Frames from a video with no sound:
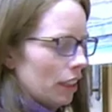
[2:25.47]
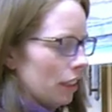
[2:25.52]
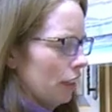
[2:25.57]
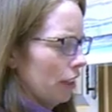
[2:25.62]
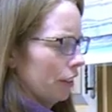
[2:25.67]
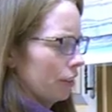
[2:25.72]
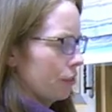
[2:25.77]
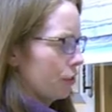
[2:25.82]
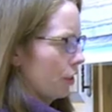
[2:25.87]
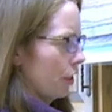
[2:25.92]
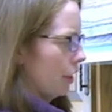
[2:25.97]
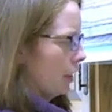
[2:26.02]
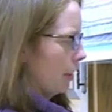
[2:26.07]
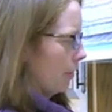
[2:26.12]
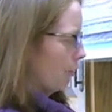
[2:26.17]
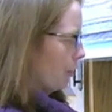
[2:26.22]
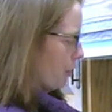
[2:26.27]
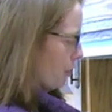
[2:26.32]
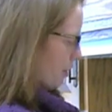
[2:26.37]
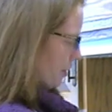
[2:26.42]
not the Johnny
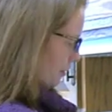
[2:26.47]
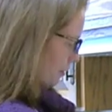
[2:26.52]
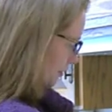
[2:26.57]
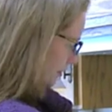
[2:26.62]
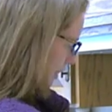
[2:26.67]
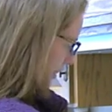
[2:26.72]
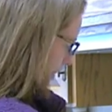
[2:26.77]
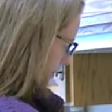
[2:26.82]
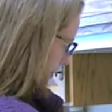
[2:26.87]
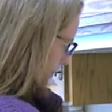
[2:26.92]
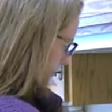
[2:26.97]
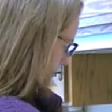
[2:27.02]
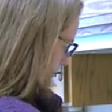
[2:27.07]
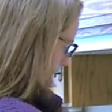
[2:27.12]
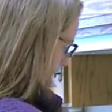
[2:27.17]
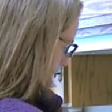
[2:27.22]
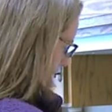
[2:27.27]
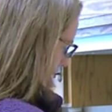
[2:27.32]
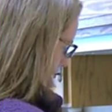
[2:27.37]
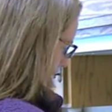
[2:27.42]
Depp version. Anyway,
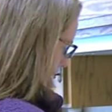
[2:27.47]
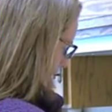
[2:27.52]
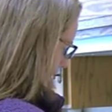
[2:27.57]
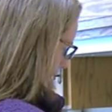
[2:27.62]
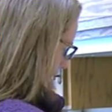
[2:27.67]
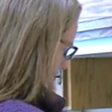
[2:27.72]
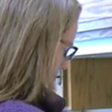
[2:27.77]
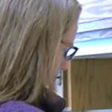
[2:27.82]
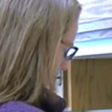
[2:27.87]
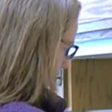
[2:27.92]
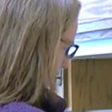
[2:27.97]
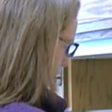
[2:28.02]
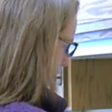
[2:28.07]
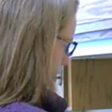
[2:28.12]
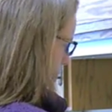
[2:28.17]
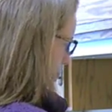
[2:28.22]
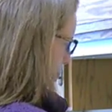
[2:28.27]
it looks